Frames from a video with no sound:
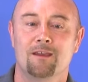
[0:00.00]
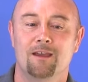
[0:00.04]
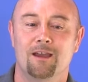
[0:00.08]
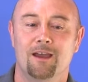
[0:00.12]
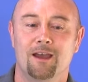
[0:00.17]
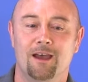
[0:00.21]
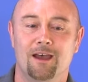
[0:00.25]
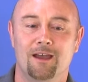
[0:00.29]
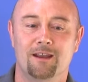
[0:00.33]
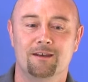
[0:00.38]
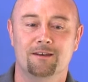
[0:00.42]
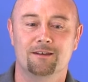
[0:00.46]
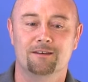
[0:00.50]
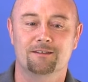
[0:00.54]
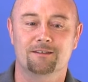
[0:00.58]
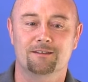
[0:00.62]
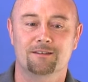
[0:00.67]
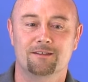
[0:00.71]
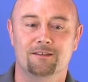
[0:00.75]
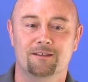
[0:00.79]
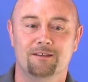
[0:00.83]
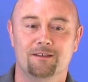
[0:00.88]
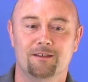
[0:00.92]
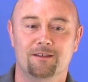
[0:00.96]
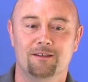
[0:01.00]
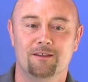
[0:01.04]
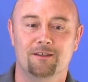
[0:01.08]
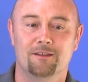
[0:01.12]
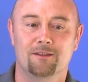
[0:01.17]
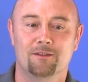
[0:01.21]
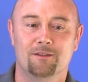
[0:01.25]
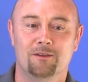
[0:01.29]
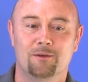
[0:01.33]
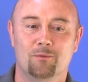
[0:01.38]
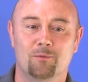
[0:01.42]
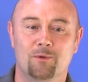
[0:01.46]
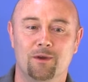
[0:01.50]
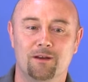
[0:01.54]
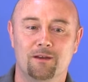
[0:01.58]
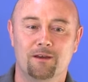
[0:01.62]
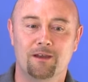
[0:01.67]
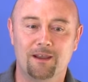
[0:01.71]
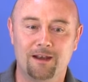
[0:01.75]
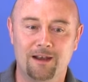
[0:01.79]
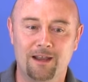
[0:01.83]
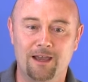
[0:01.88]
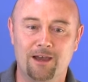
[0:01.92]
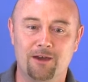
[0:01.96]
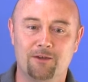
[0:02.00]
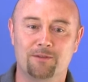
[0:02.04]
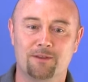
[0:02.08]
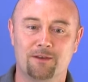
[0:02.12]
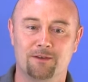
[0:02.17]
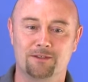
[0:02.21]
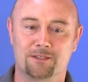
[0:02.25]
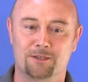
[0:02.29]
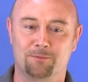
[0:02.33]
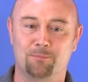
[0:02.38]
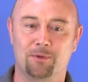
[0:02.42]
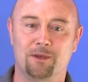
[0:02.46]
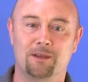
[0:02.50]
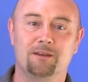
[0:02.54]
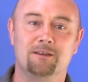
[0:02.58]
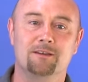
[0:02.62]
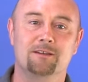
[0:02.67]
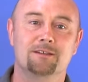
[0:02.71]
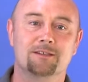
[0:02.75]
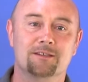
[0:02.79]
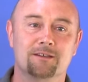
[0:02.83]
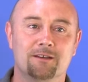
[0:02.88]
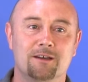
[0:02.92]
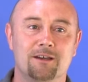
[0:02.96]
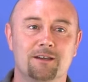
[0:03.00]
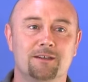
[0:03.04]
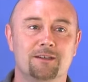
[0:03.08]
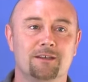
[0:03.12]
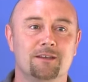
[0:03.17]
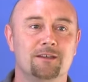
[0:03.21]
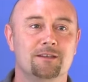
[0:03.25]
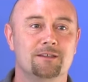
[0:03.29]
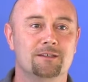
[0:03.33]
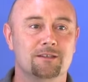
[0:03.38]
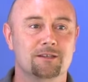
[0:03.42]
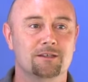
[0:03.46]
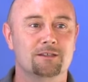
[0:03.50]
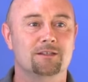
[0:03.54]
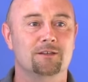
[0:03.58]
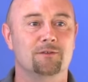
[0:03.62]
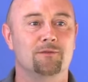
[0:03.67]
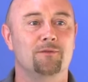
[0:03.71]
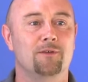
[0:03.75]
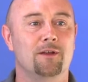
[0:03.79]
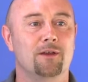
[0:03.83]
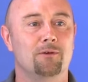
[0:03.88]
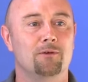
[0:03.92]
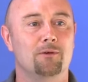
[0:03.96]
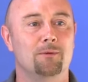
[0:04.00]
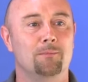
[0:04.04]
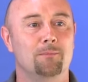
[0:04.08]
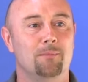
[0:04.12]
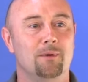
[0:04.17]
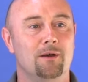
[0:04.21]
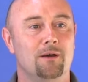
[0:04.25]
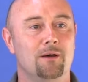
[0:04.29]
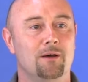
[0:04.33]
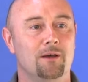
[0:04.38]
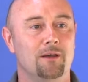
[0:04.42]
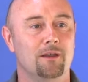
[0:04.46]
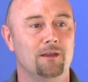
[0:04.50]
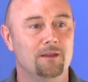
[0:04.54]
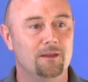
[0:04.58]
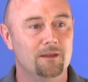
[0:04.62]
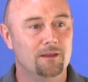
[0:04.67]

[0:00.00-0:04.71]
And that when I allowed those opinions and ideas just to flow on by,